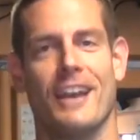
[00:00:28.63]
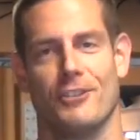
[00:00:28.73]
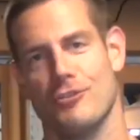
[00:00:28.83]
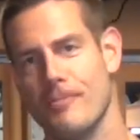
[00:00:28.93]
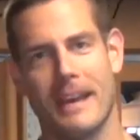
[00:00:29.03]

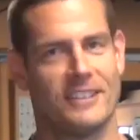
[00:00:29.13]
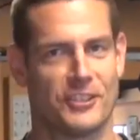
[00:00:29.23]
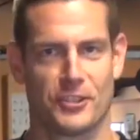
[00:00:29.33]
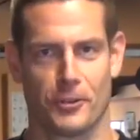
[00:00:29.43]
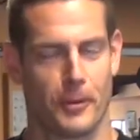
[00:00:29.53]
You may
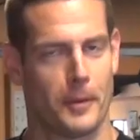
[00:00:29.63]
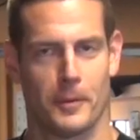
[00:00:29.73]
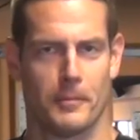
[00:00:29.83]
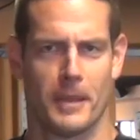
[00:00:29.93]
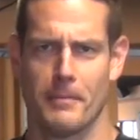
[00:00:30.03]
disagree
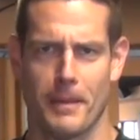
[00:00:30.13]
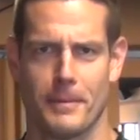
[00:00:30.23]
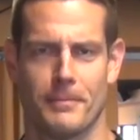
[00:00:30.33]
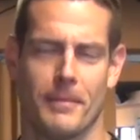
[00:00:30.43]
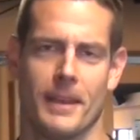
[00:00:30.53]
with me,
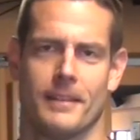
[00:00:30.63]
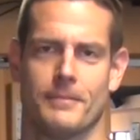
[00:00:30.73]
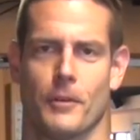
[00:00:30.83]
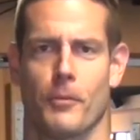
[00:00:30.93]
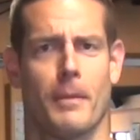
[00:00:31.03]

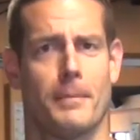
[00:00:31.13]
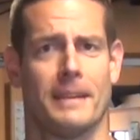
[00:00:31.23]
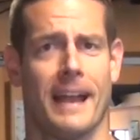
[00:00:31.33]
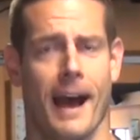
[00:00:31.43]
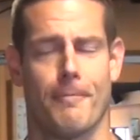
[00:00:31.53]
maybe
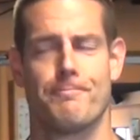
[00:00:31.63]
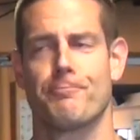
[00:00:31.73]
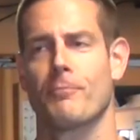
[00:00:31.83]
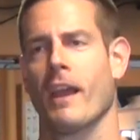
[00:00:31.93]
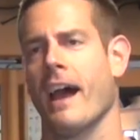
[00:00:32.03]
not.
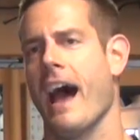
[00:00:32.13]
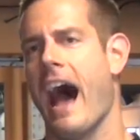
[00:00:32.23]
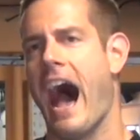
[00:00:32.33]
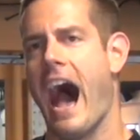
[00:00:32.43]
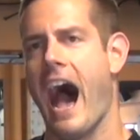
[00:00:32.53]

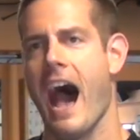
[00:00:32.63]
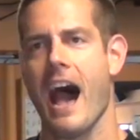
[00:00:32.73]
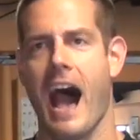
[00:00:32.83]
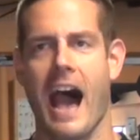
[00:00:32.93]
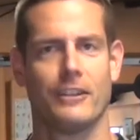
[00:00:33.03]

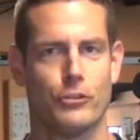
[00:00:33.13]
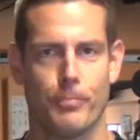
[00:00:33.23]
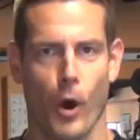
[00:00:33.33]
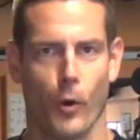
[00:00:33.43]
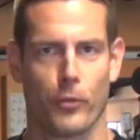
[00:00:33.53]
I do
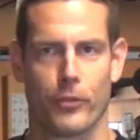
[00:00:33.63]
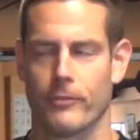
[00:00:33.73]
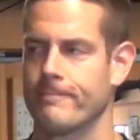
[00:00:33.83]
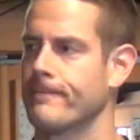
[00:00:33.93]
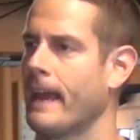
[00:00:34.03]

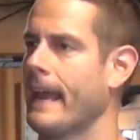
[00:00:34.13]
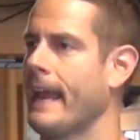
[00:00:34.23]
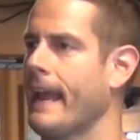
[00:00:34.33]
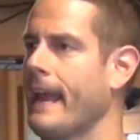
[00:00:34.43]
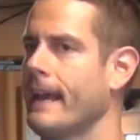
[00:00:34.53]
both,
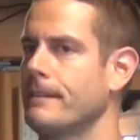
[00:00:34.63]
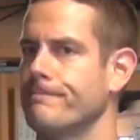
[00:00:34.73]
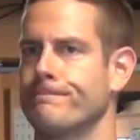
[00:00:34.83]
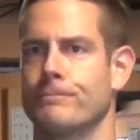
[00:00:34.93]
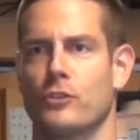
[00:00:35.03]
and
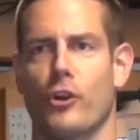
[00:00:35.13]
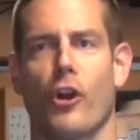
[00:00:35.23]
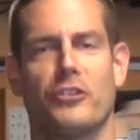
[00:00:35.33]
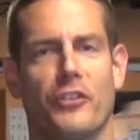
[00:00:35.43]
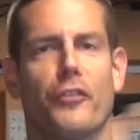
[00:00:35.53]
there
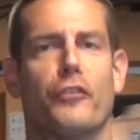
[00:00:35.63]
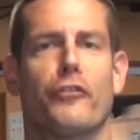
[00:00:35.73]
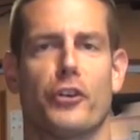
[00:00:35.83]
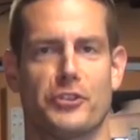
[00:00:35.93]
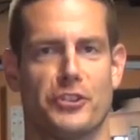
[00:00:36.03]
are different
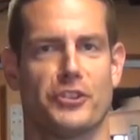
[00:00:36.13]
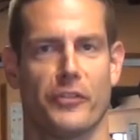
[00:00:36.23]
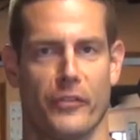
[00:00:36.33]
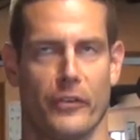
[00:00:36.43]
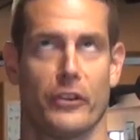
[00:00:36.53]
versions
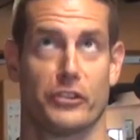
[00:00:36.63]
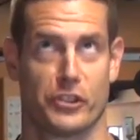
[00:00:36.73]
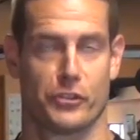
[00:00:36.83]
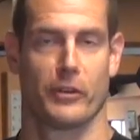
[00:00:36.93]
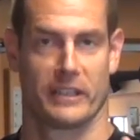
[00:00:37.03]
of
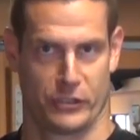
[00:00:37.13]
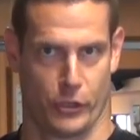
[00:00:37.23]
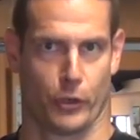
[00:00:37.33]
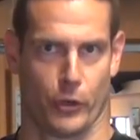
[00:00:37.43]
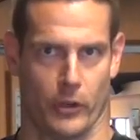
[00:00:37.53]
strict
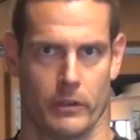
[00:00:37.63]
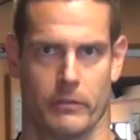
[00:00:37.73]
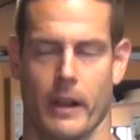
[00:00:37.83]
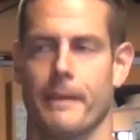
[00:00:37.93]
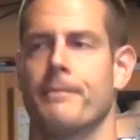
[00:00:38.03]
curl,
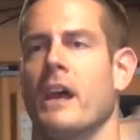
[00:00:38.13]
right?